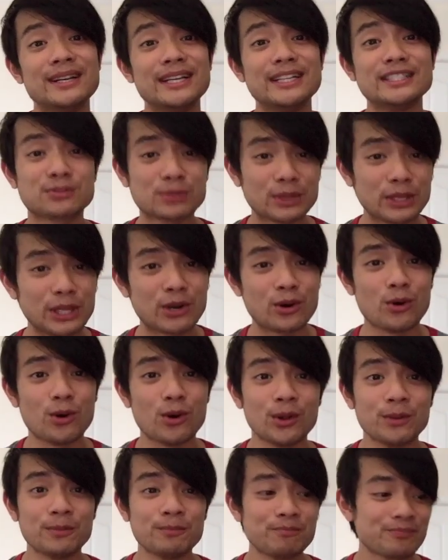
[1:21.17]
It's really
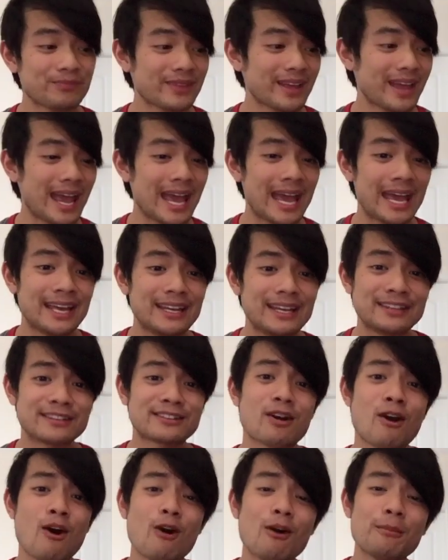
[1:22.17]
cool and it's a
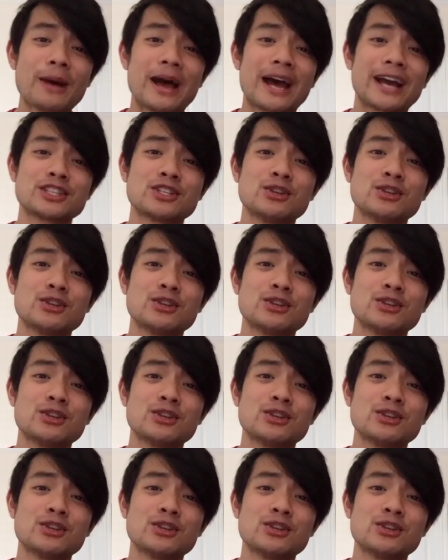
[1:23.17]
callback